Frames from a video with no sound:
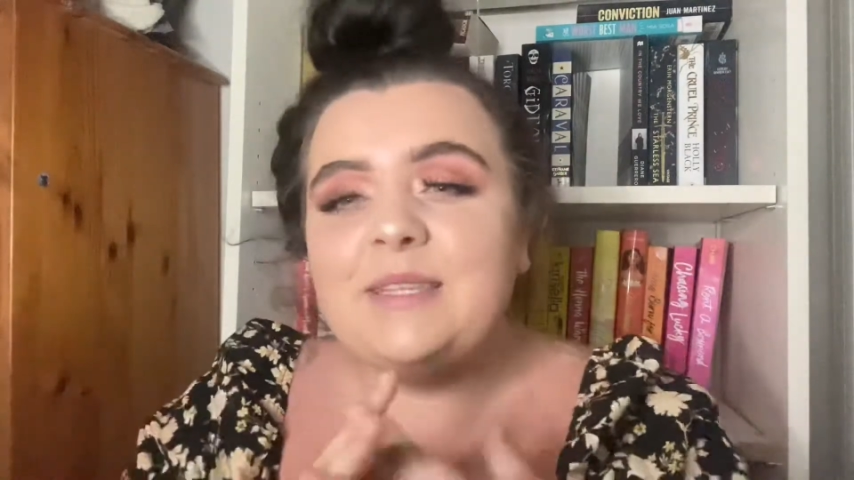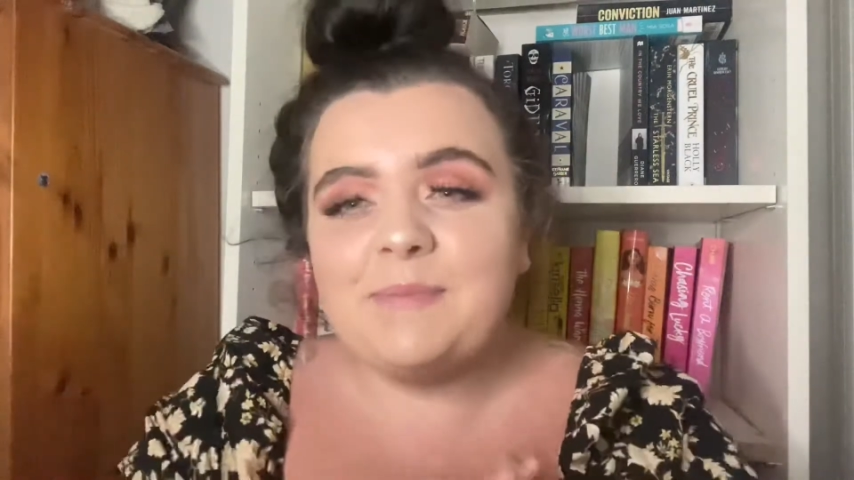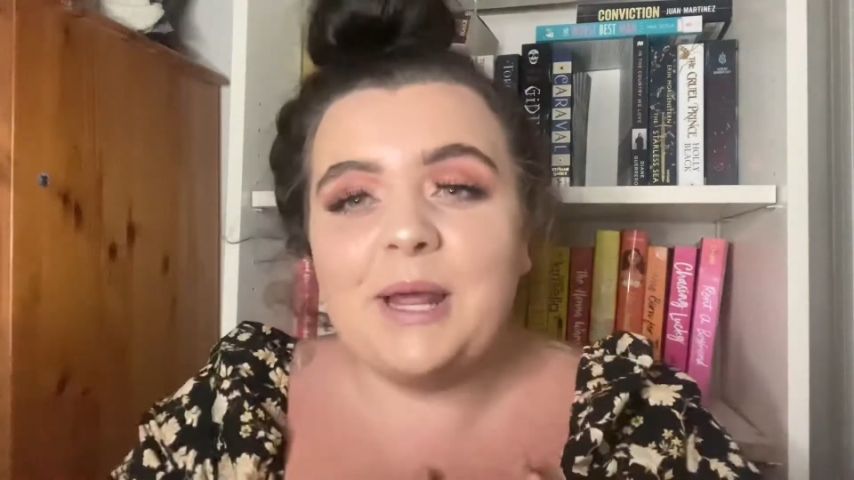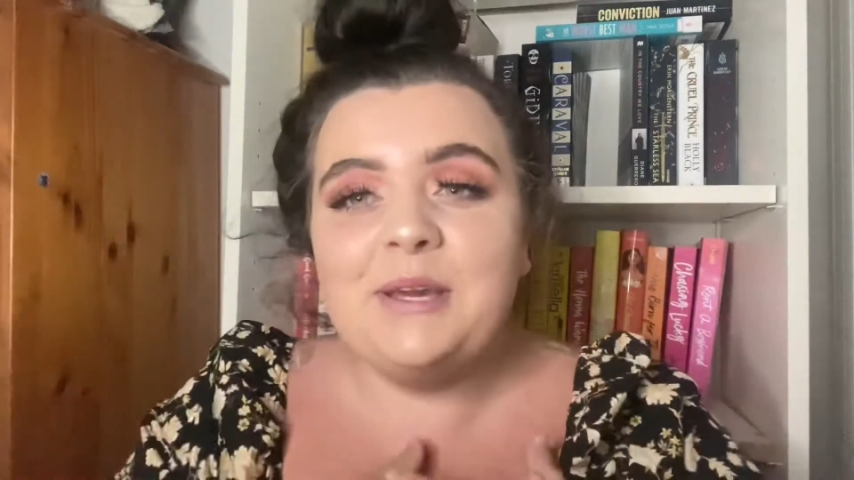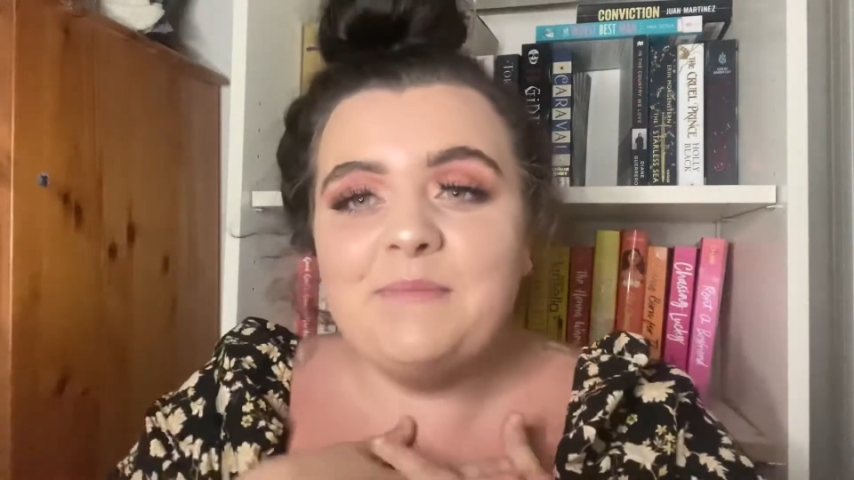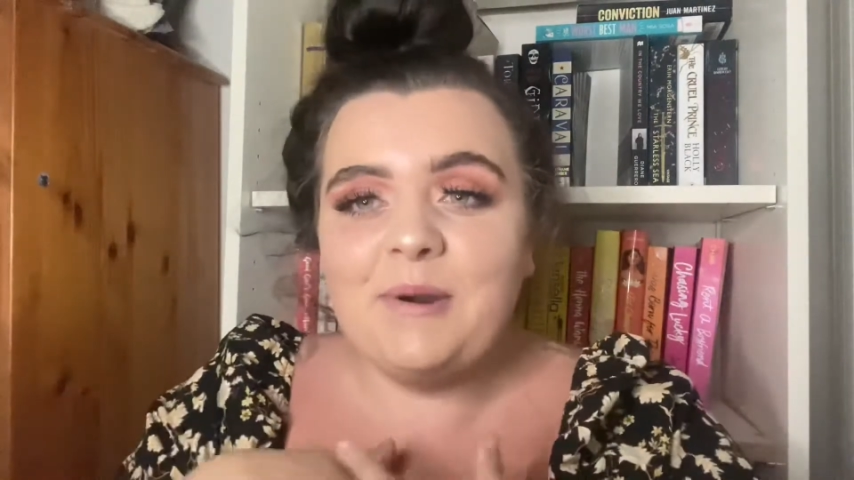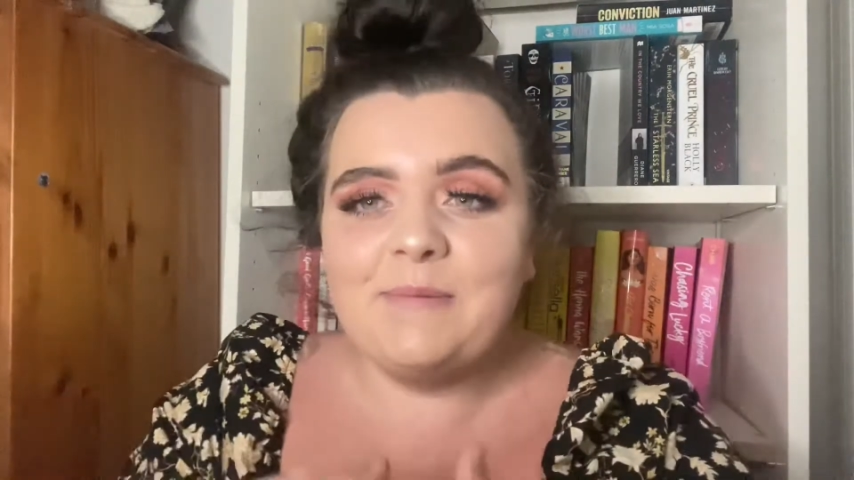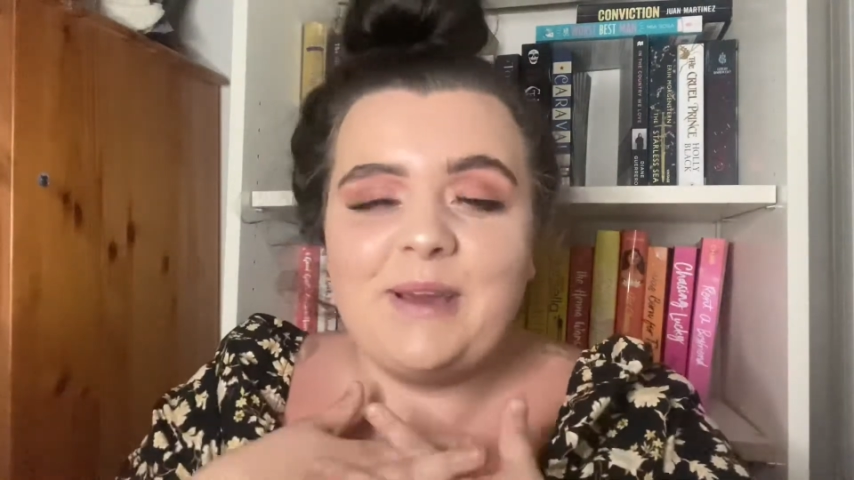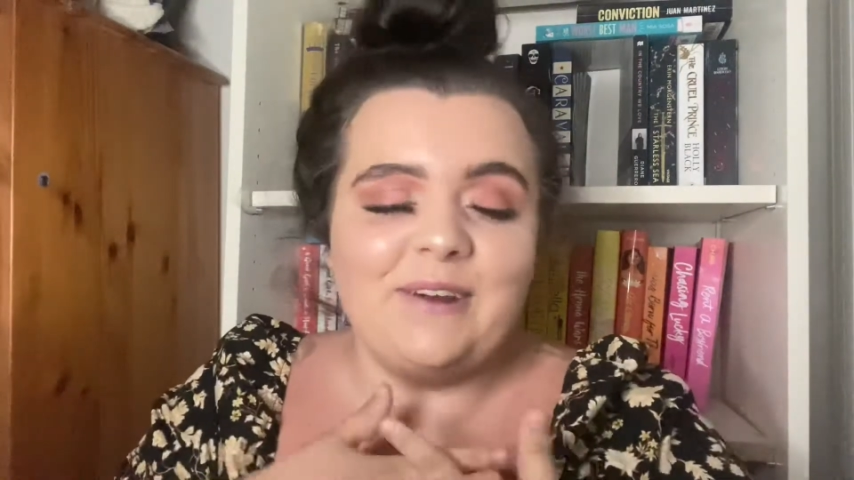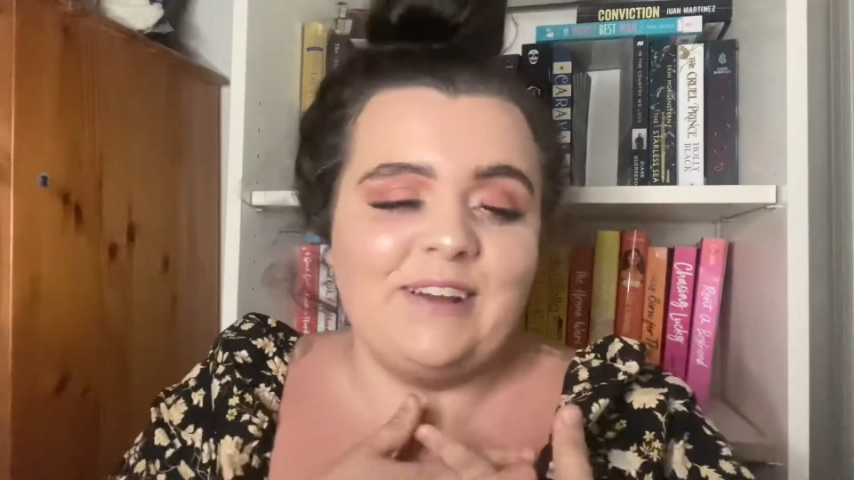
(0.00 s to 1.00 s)
Planet
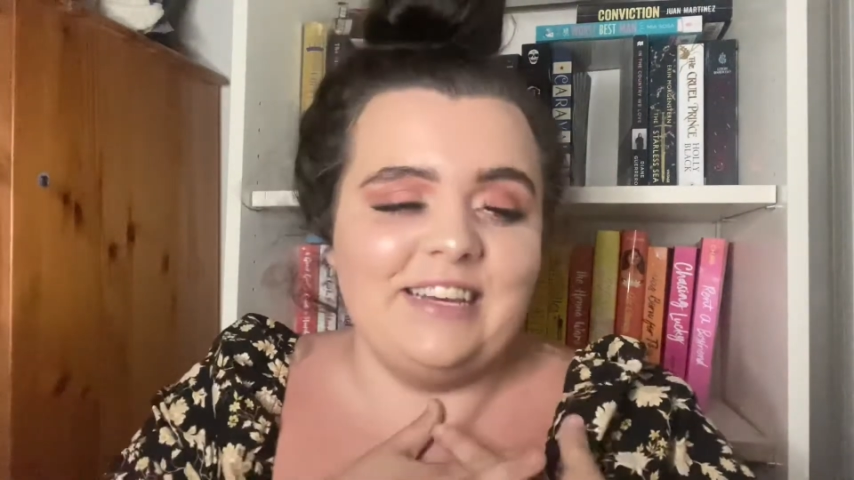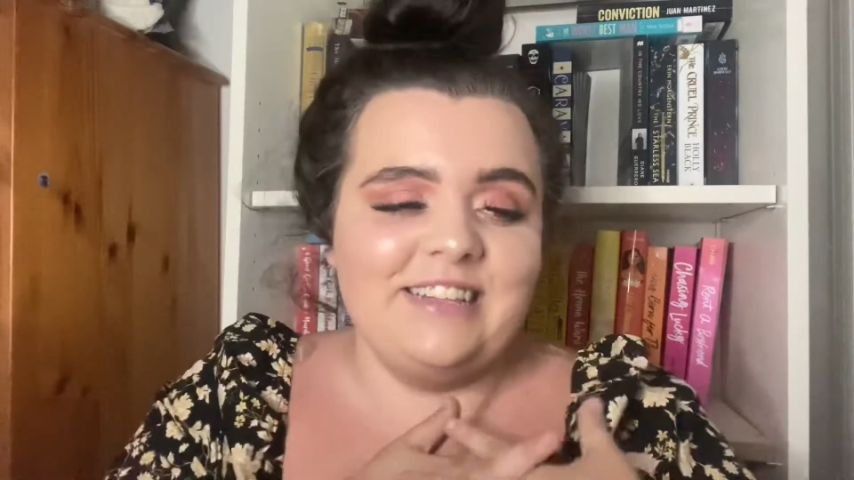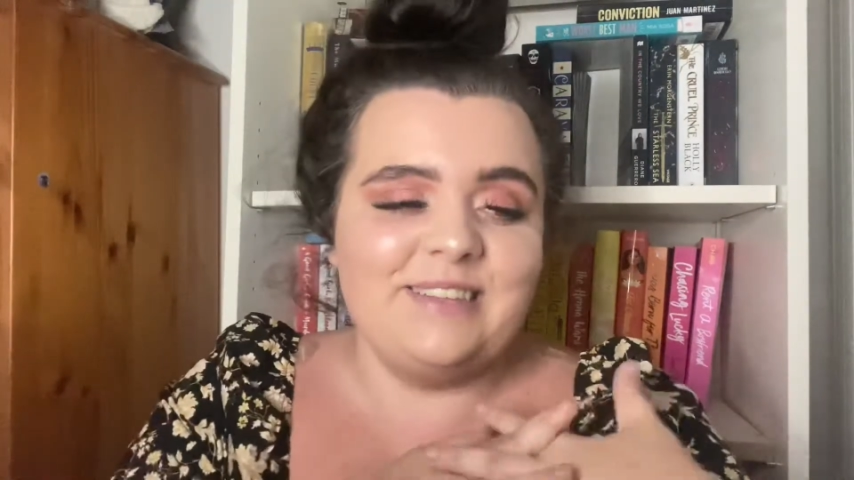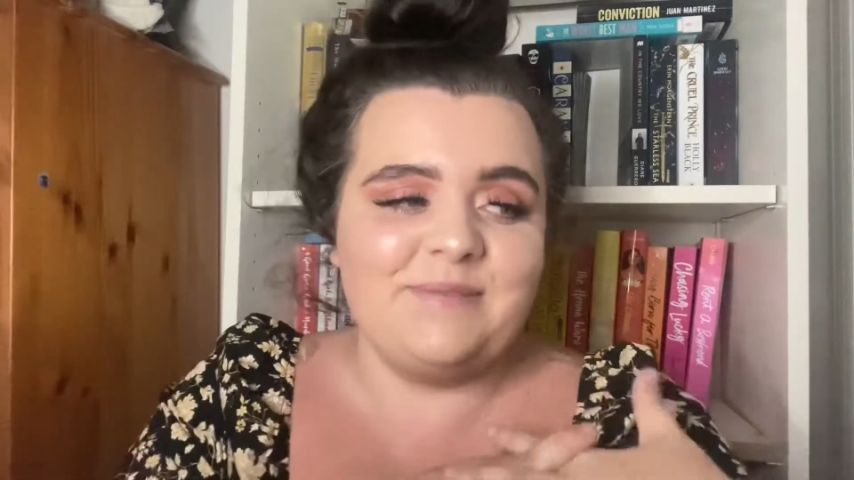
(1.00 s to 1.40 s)
Barbarians